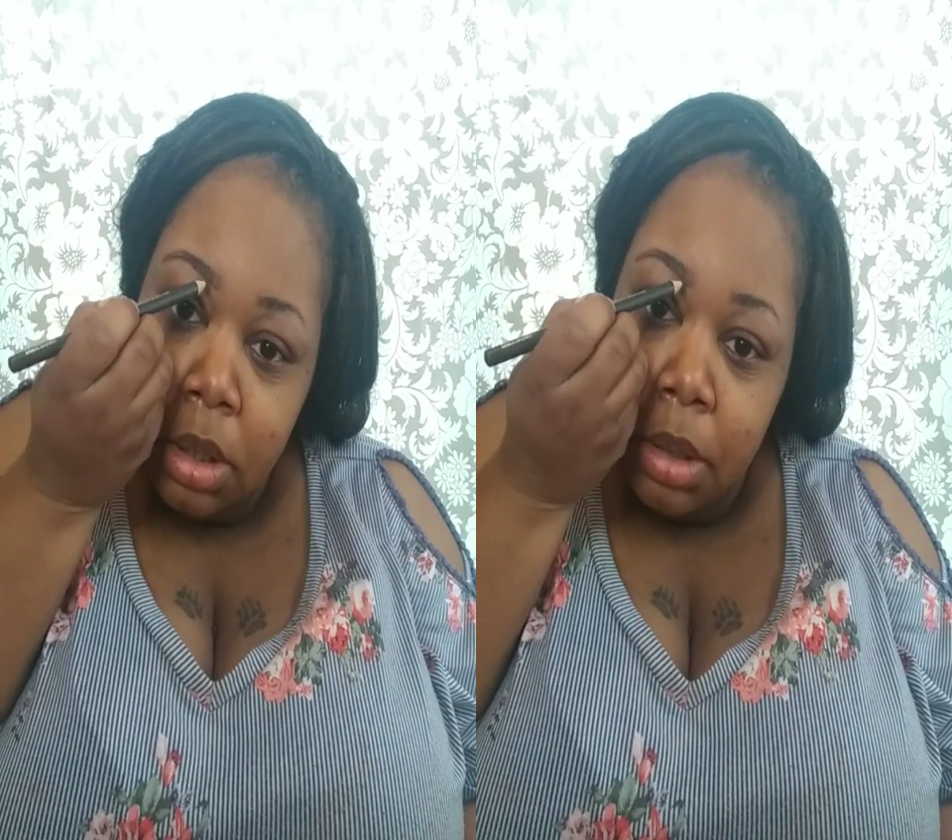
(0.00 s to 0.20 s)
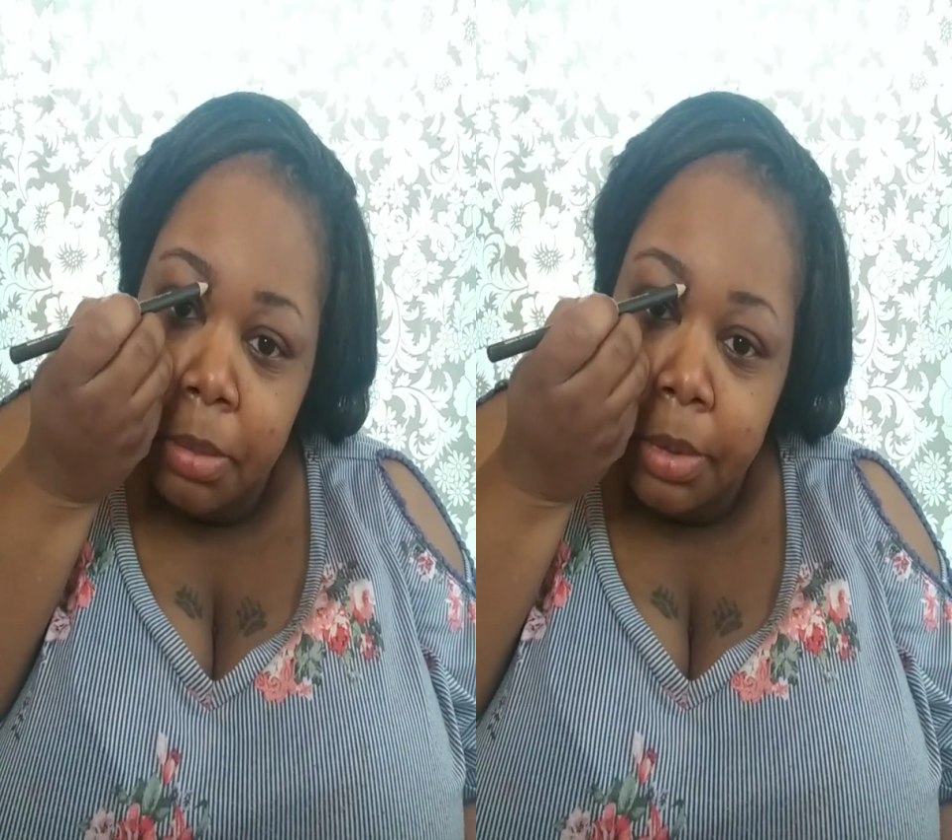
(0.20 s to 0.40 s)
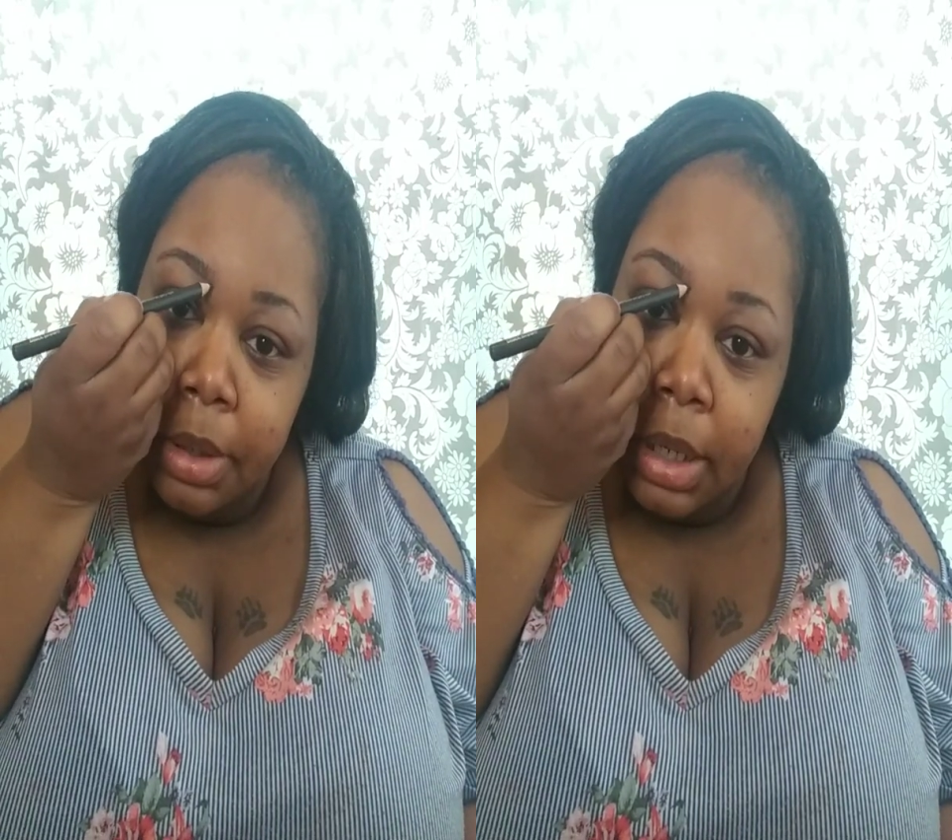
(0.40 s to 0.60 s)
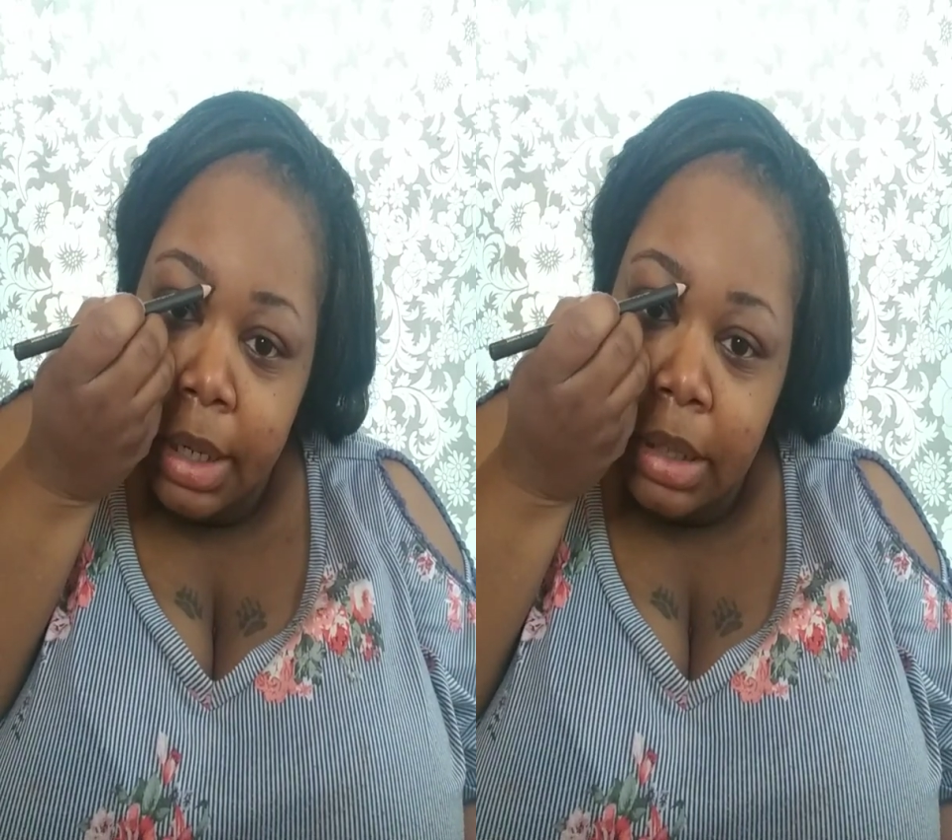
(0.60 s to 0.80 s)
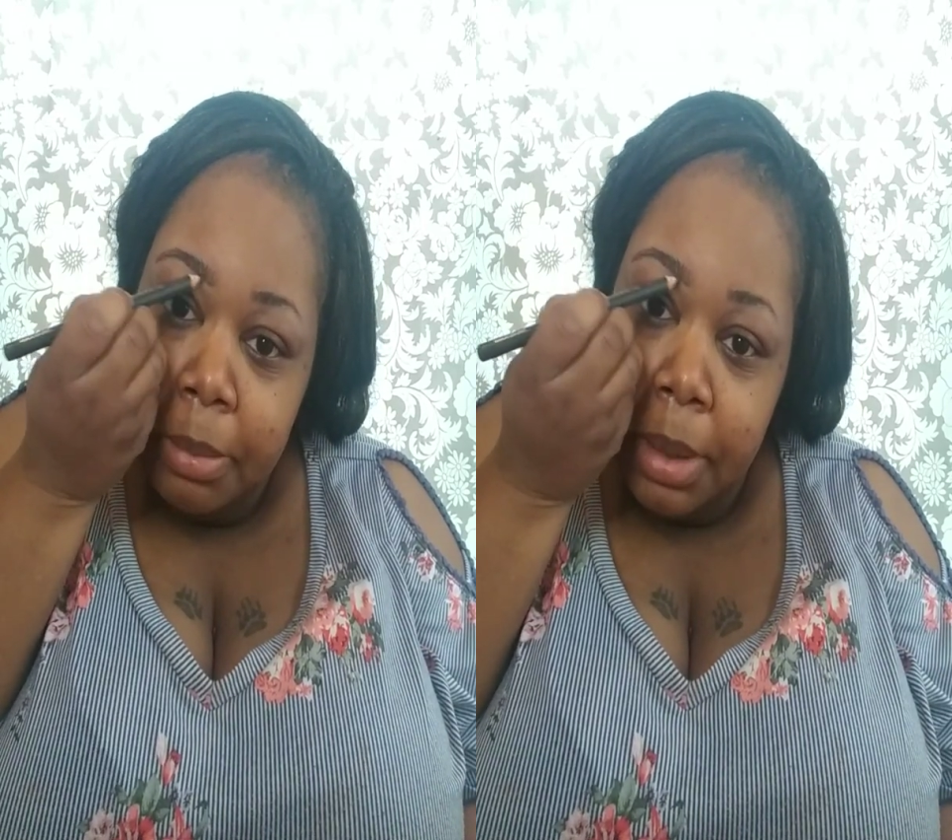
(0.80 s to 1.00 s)
I'm going to
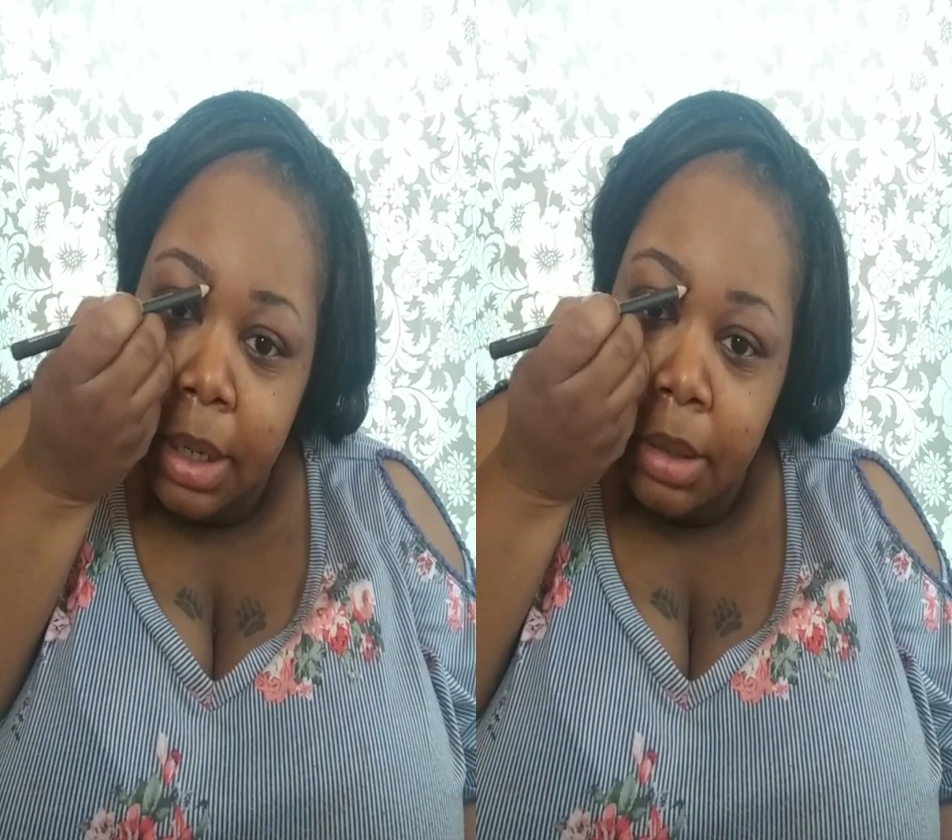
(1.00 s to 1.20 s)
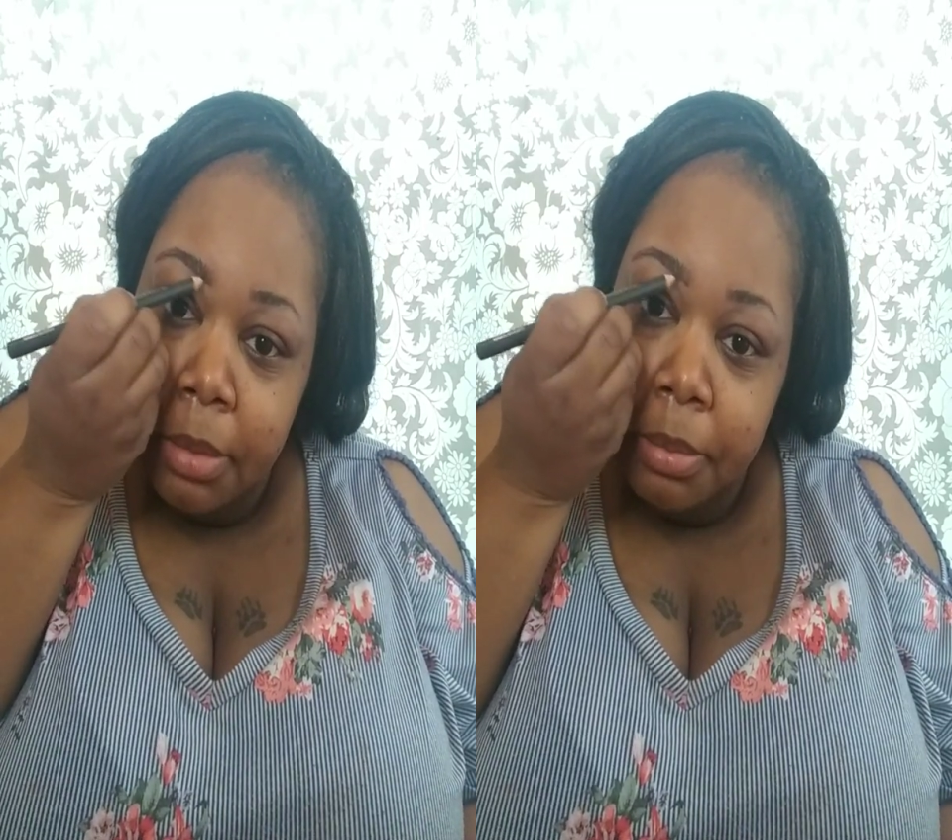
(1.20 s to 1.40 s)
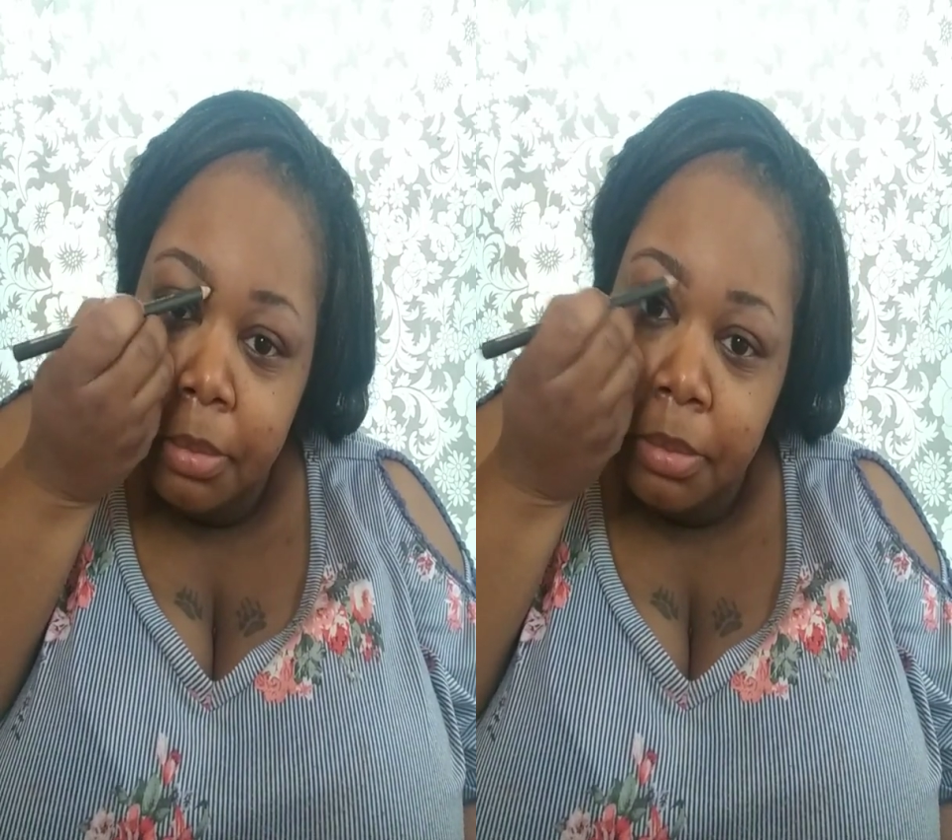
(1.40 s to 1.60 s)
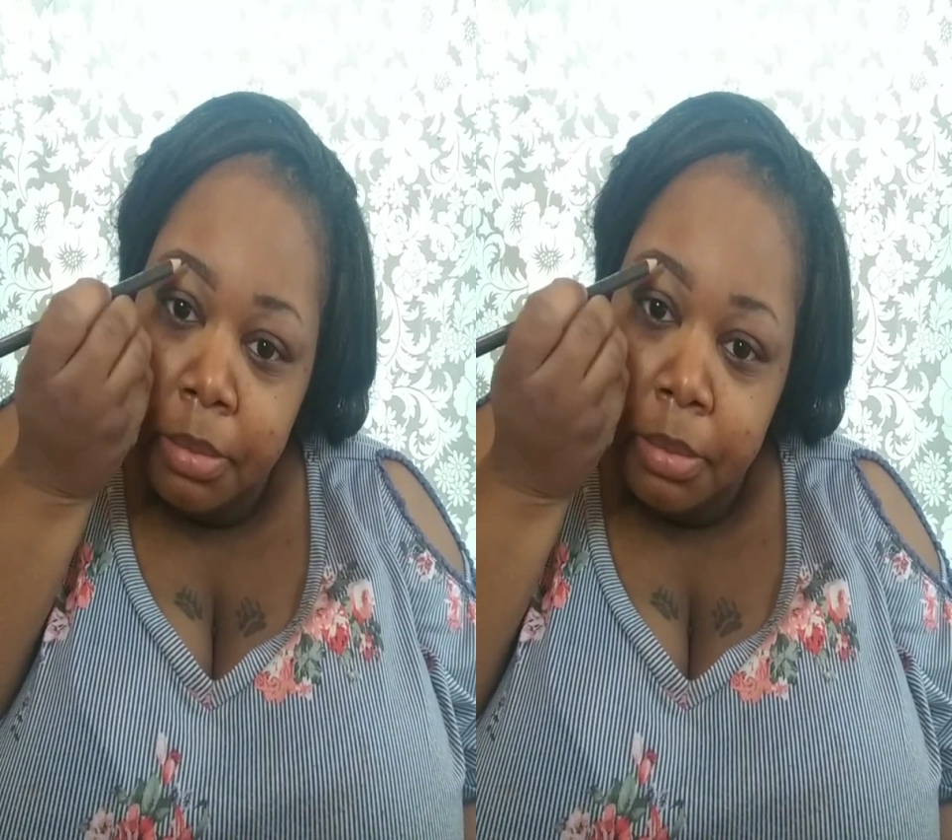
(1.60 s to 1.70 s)
line the bottom.